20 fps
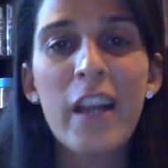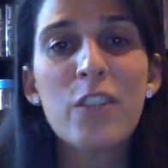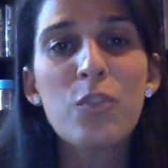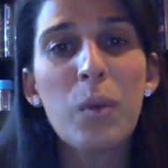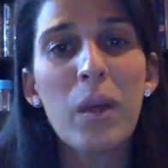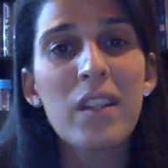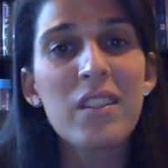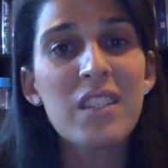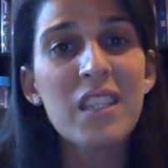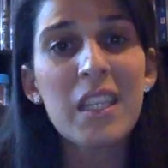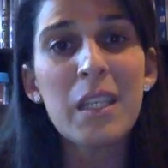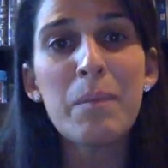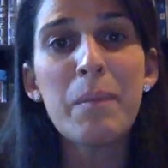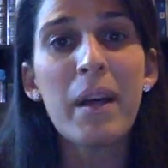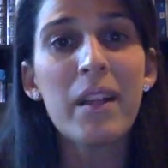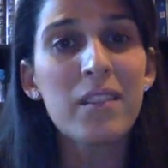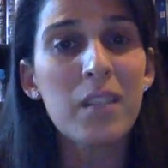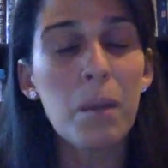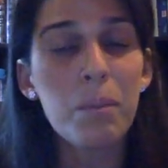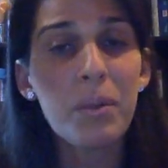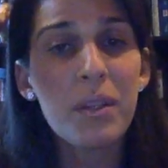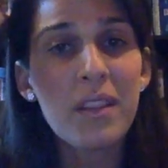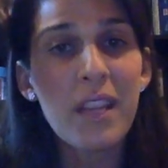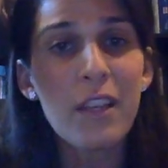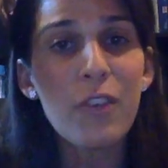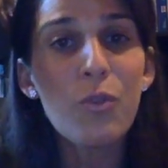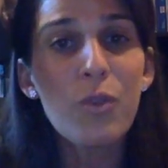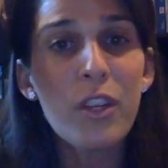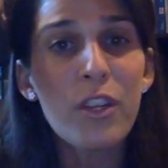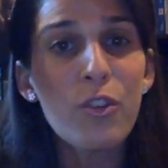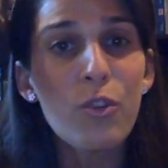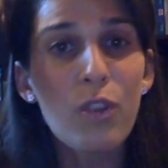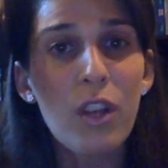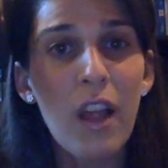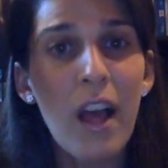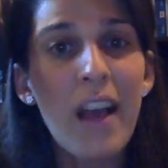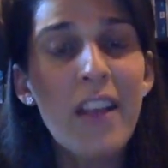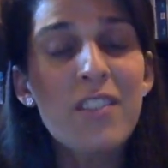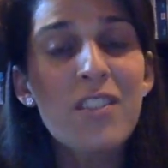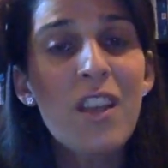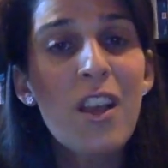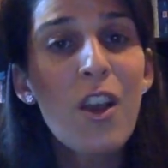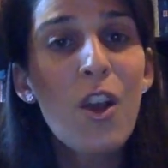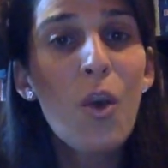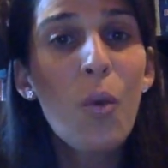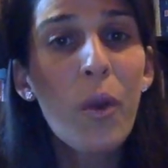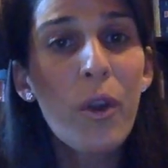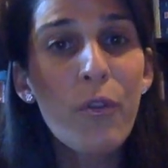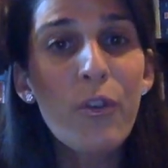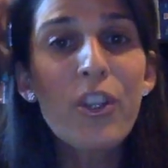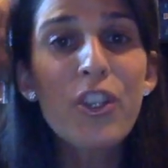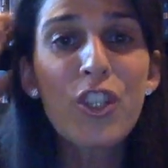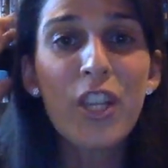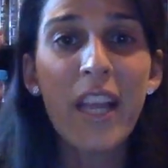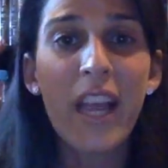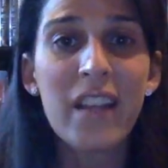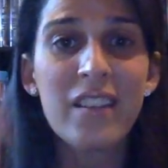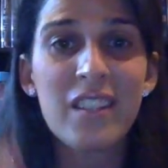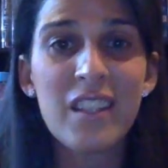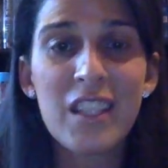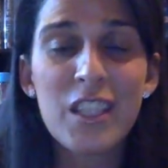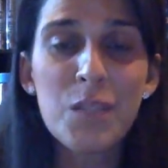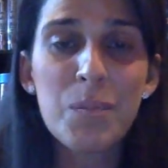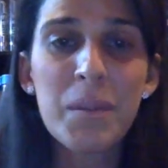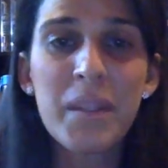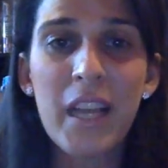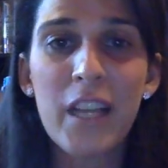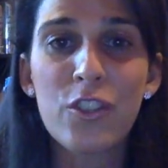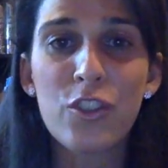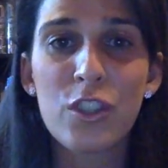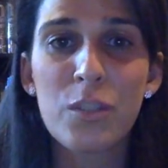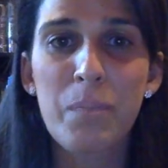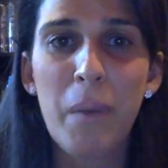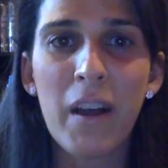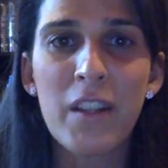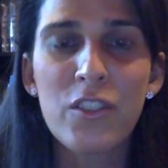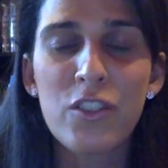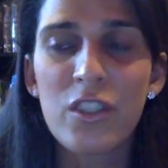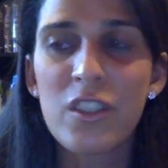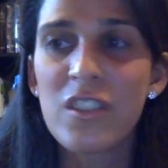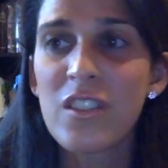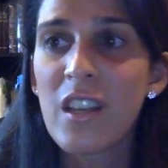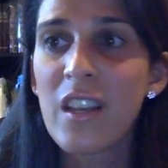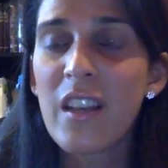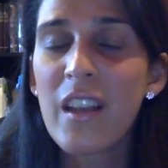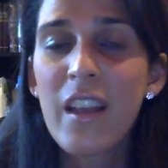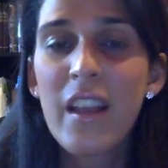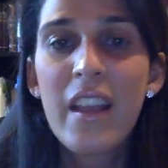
as well as an email template that you can utilize when reaching out to these potential sponsors.